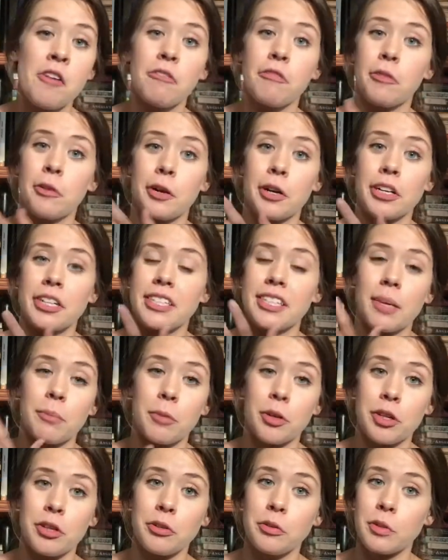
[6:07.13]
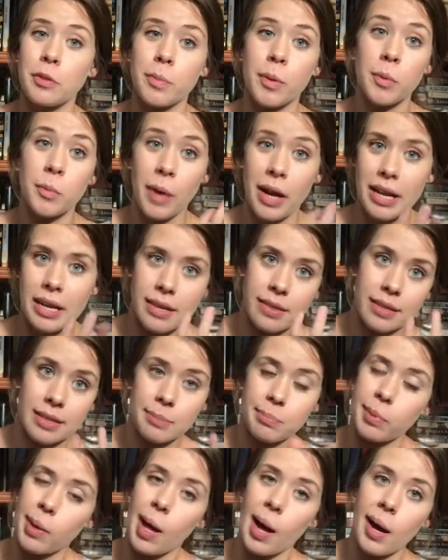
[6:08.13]
for someone who's been writing
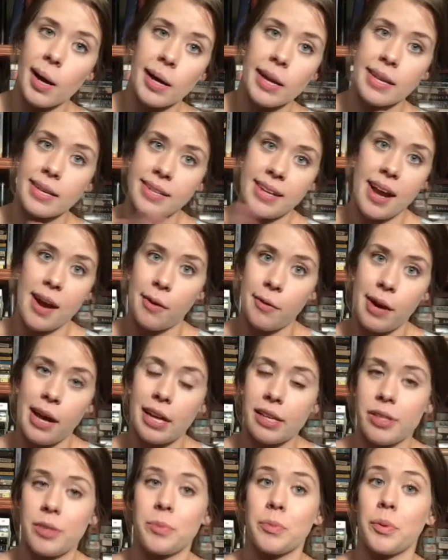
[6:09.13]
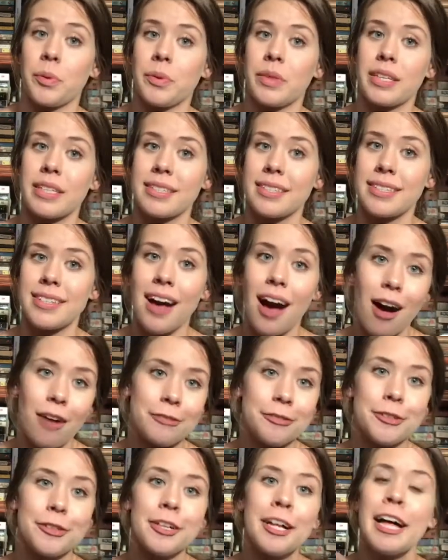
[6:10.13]
this blog and now has wrote this
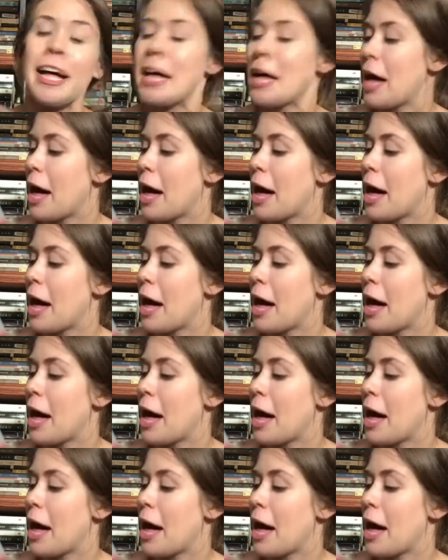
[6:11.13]
novel.